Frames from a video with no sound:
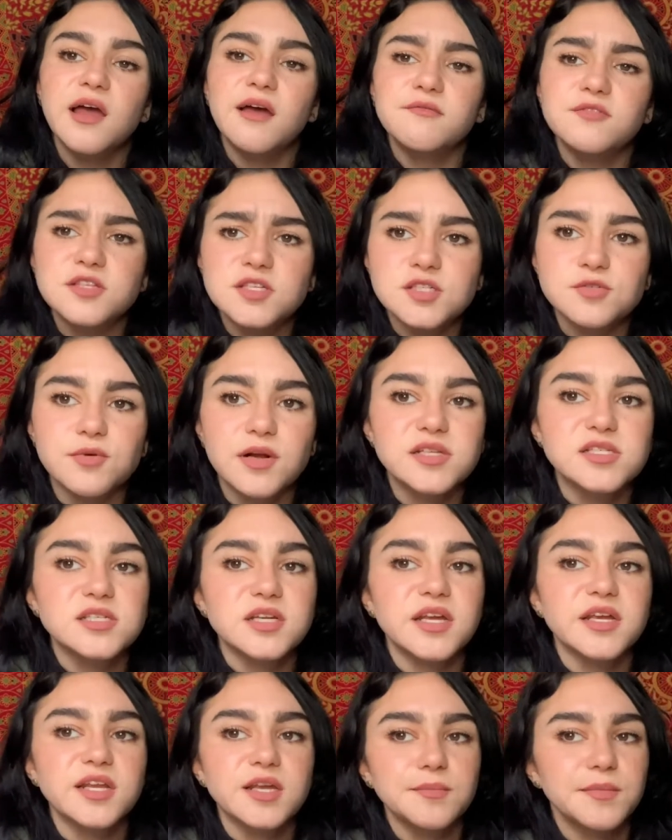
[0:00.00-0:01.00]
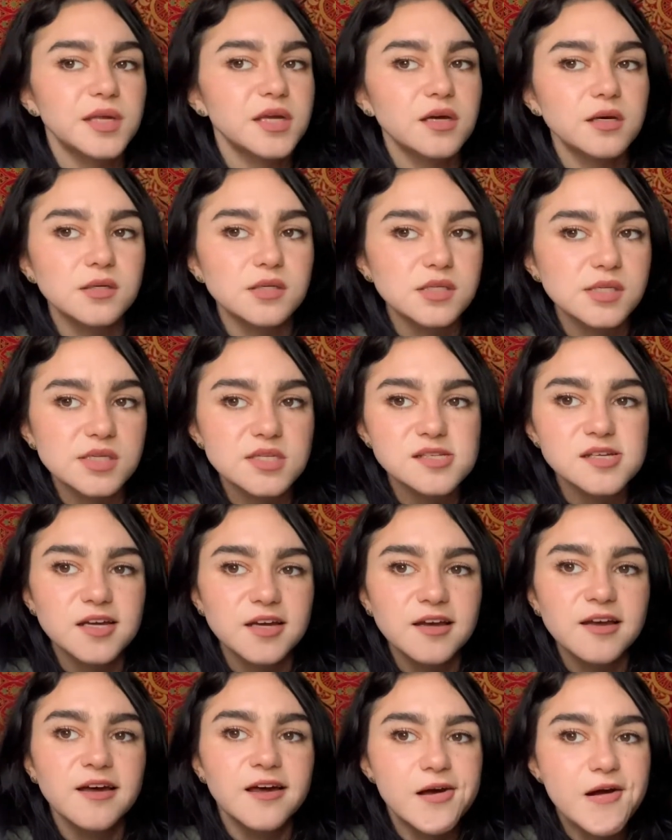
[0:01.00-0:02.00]
this is resonating, because
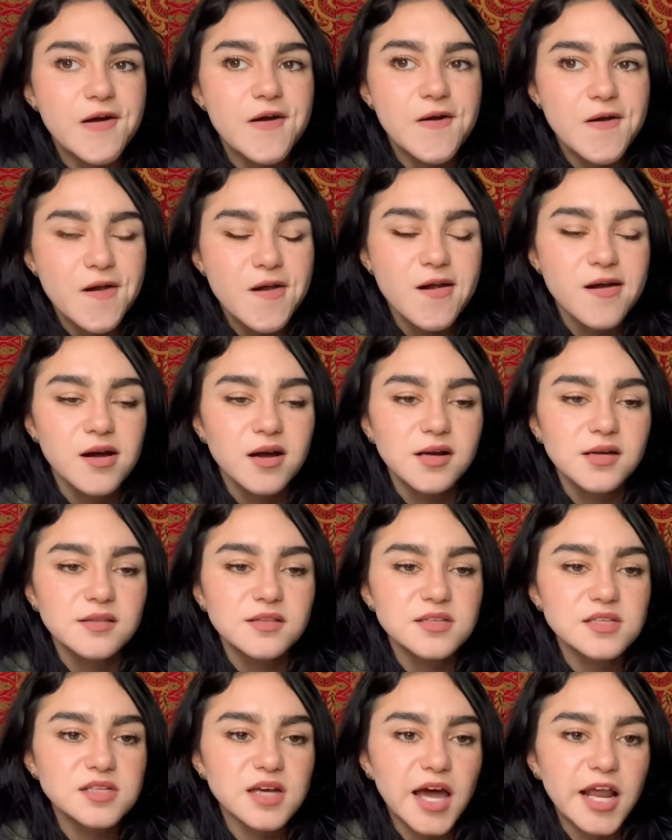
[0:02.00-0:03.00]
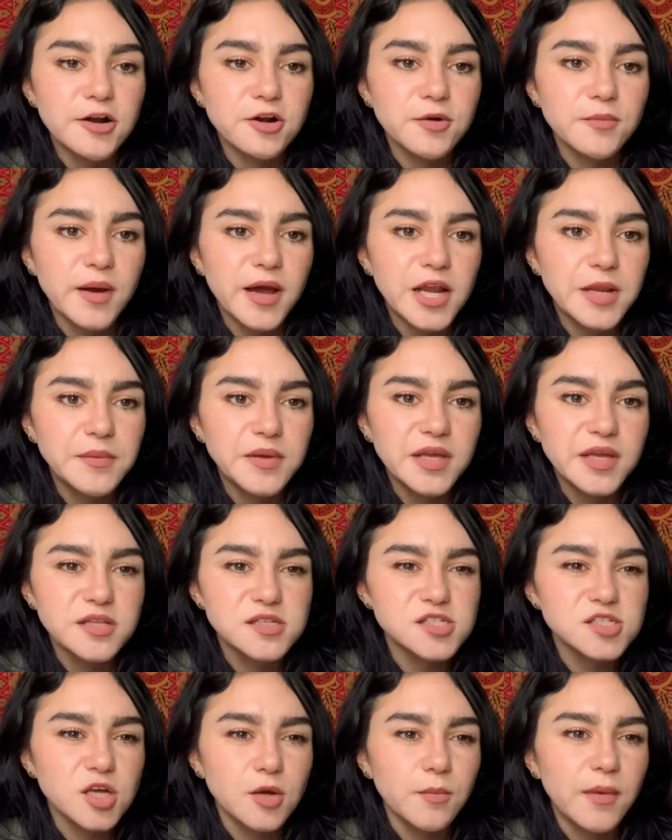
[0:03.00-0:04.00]
it's kind of reminding me in
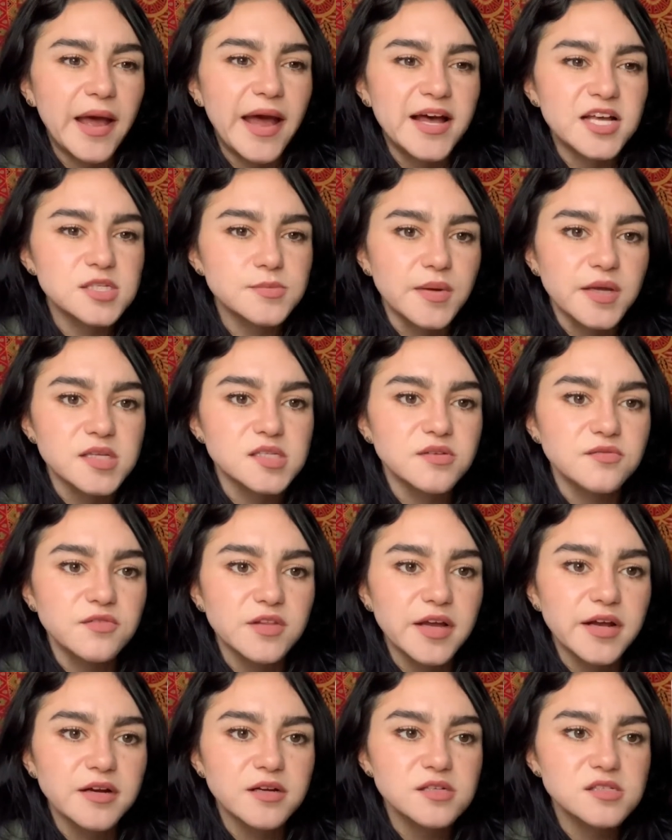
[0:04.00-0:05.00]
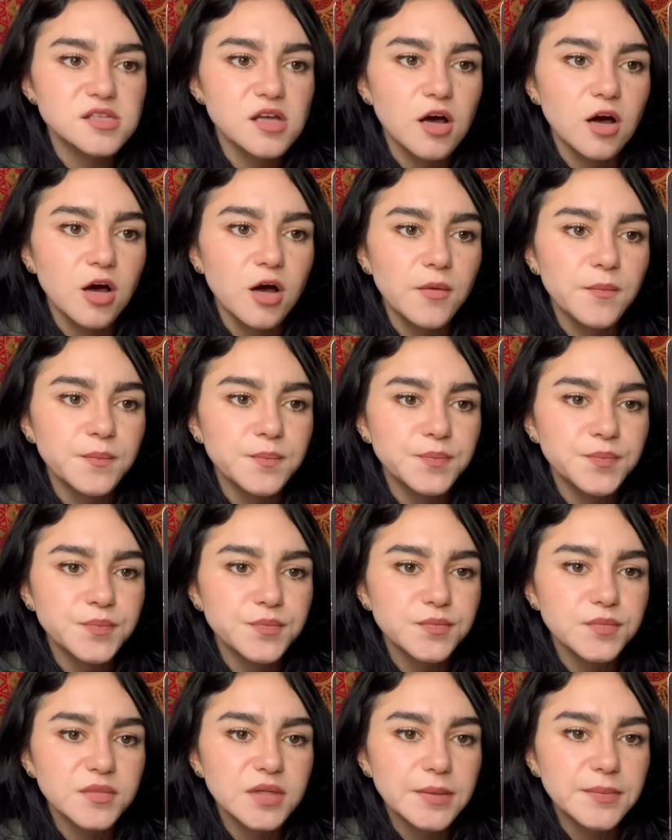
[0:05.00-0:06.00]
some aspects of theirs.
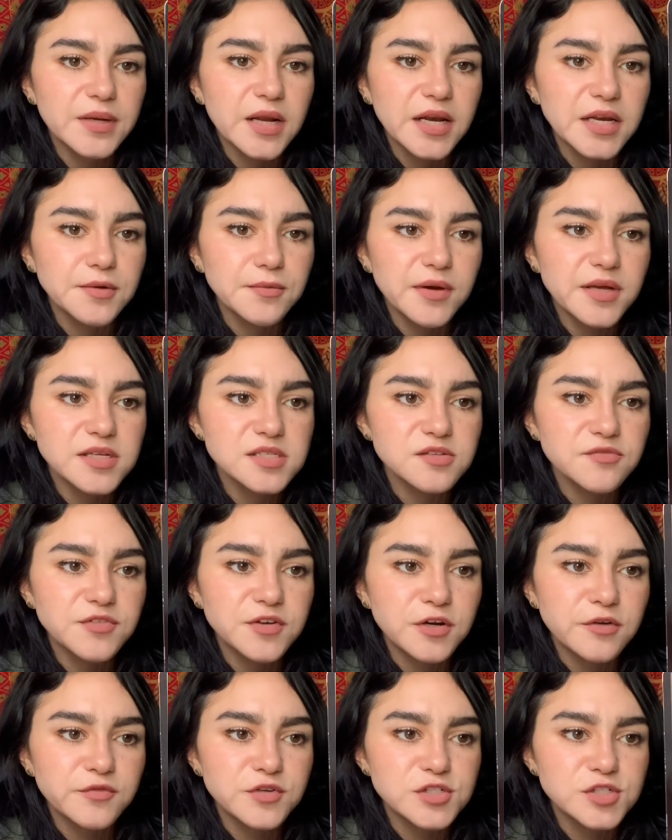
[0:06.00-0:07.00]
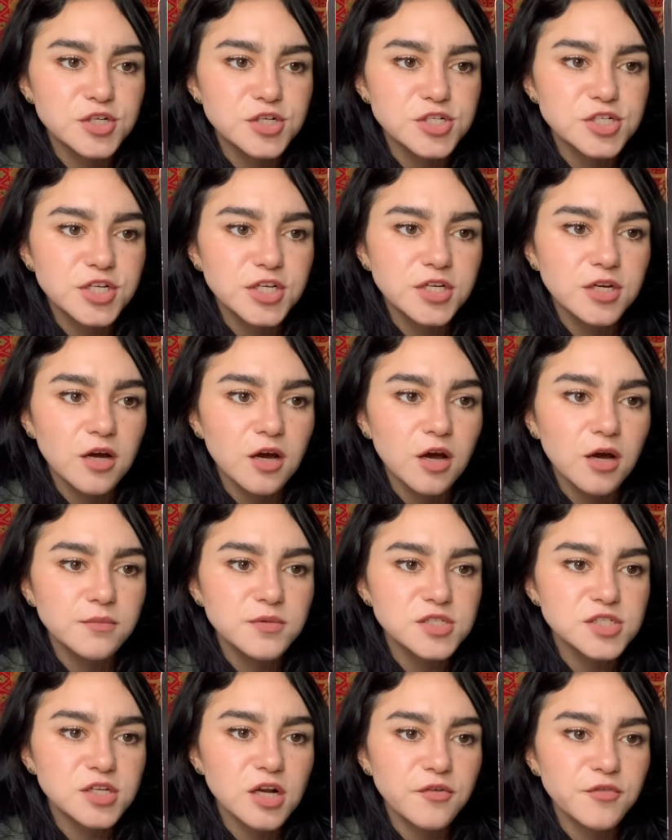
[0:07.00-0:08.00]
But anyways, the fear of desertion.
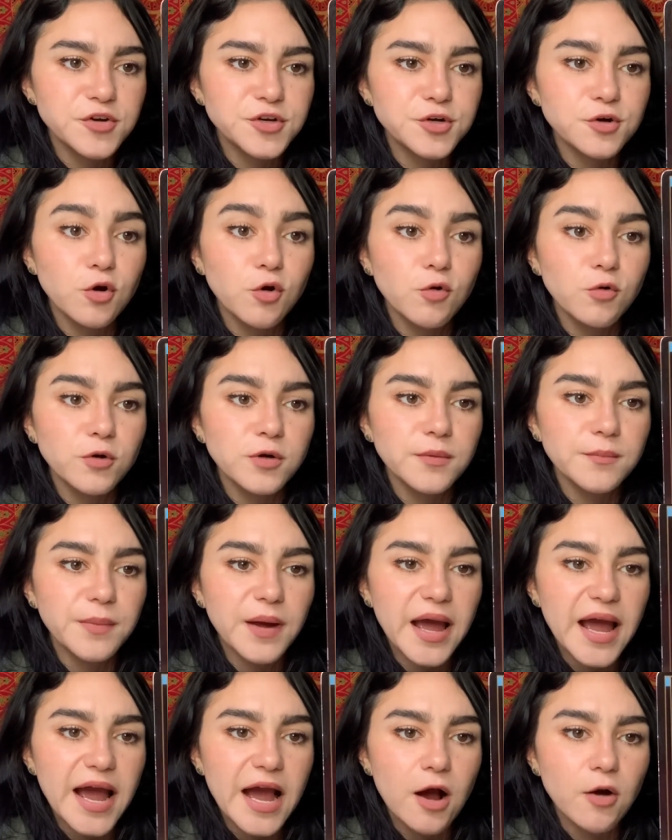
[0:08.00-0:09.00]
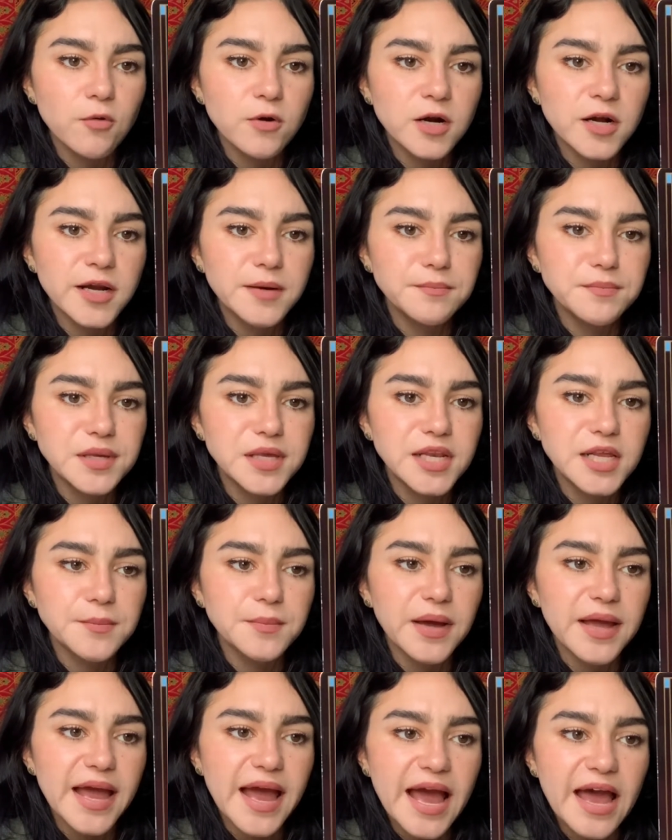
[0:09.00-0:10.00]
Discover your own power and meaning by
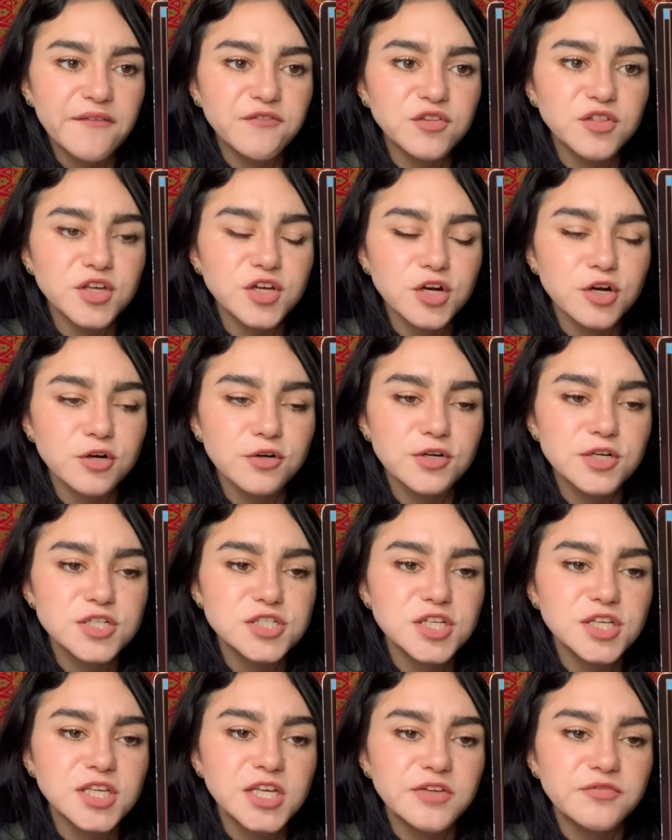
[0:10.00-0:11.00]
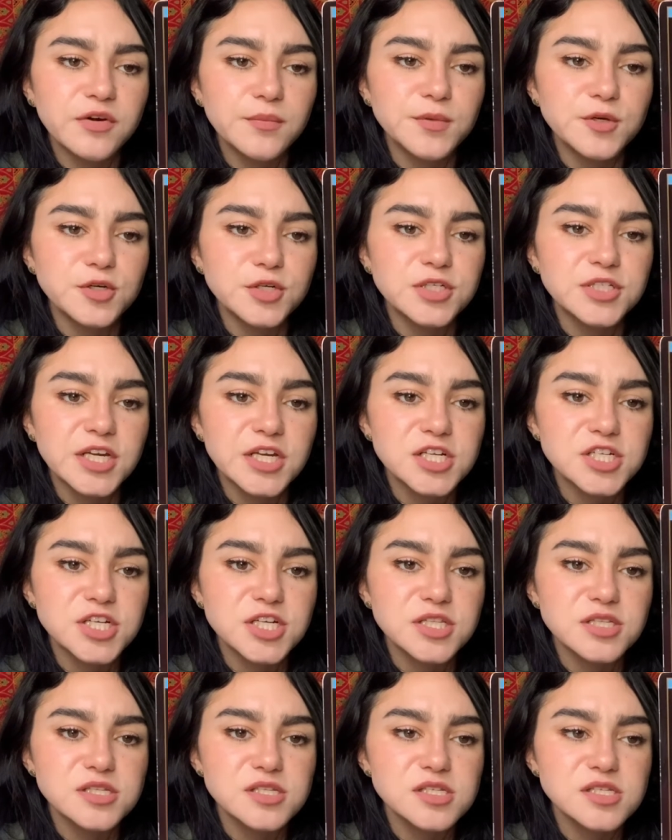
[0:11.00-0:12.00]
having the courage to give up your
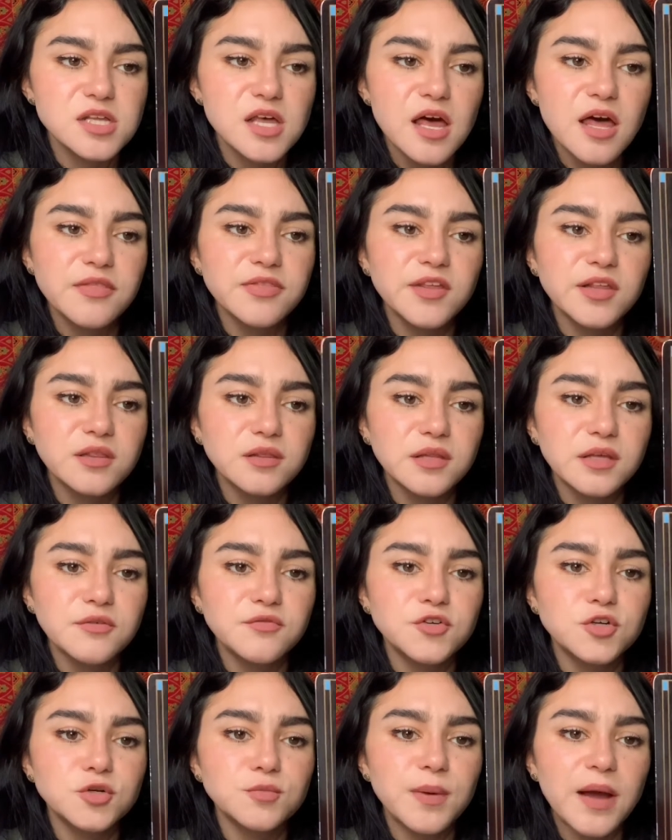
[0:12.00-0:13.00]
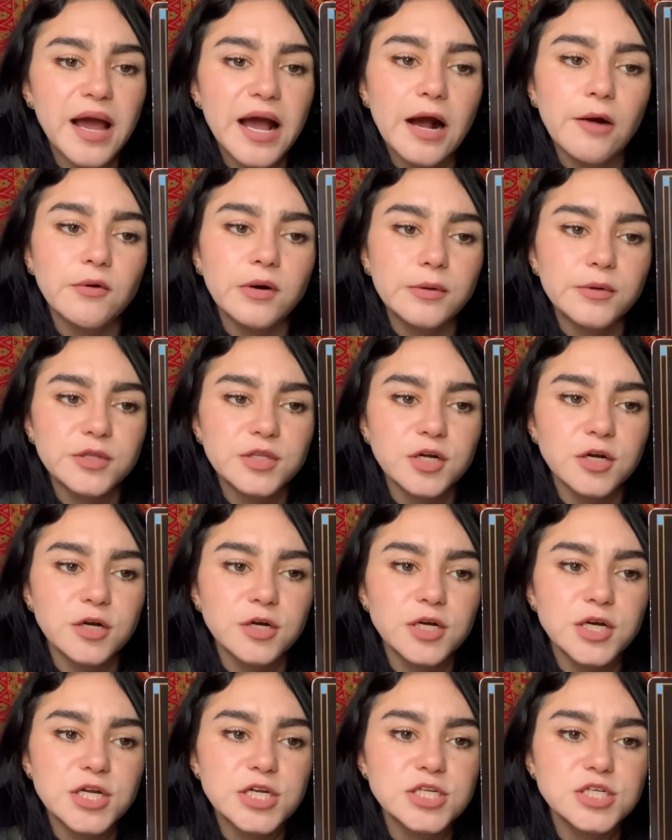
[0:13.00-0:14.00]
addictions. Then live your power with
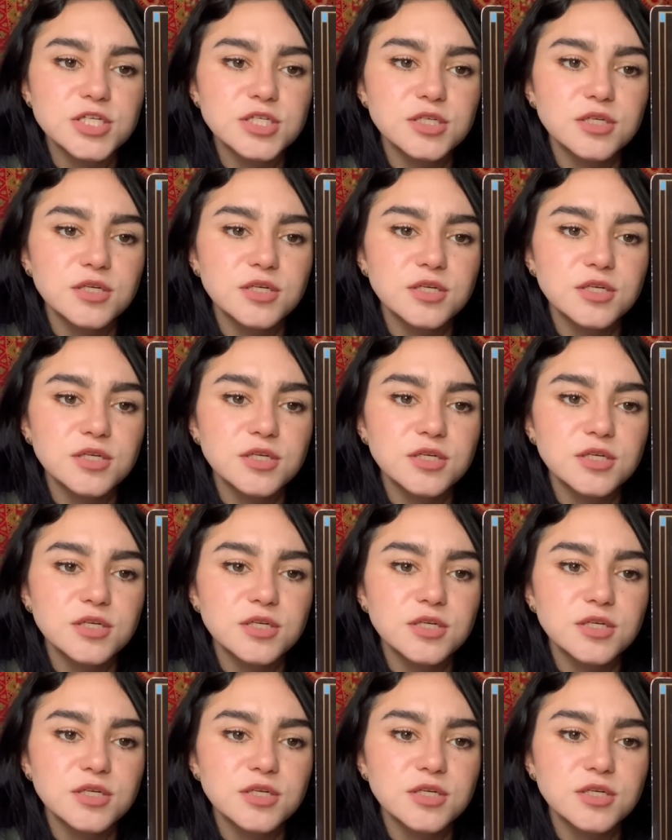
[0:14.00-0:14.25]
courage.